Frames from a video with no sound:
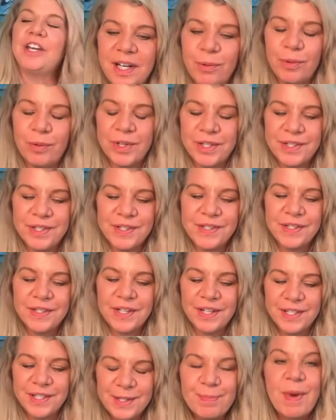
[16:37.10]
it was
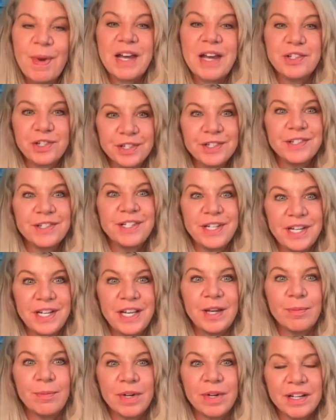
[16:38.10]
a special
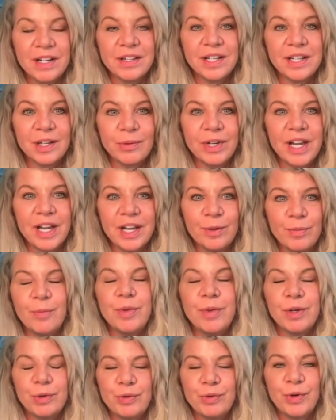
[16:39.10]
team, and I think we had a
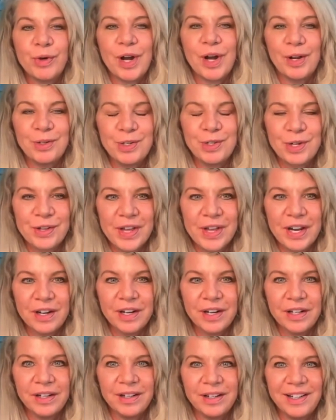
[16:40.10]
beautiful culture
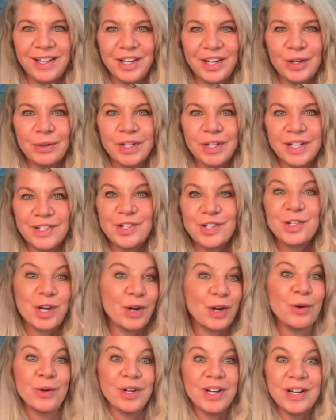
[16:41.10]
there, and it
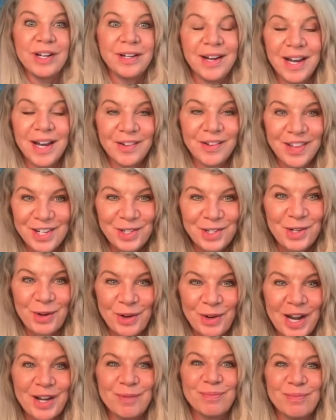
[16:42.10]
showed in how they
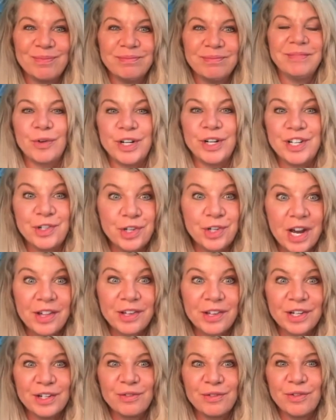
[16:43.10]
showed up for each
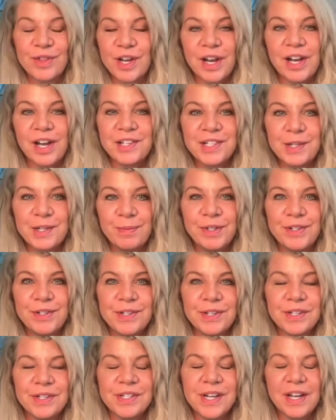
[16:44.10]
other, for the
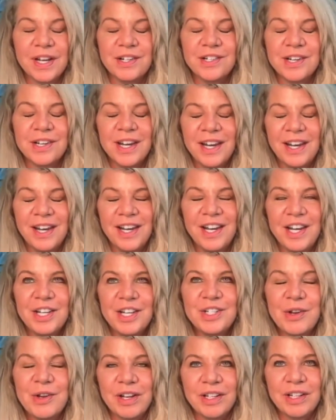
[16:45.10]
customers and such.
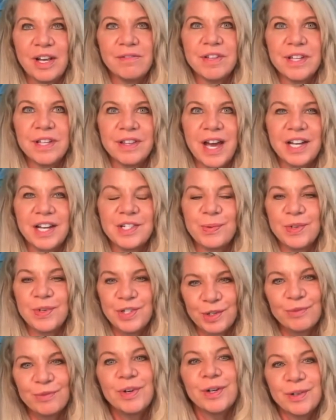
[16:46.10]
So I love that that's
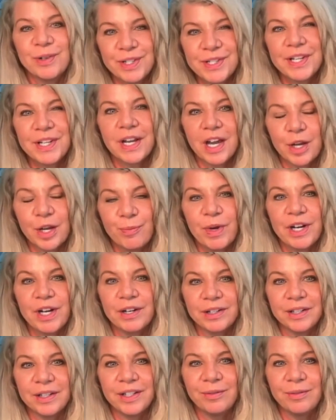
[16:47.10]
what you're focusing on,
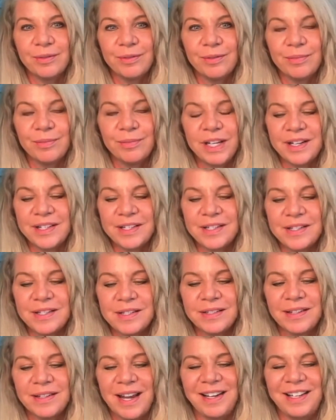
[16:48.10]
Marilyn,
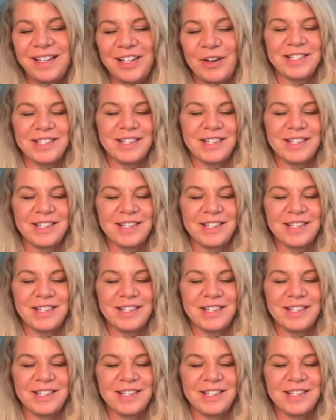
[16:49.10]
because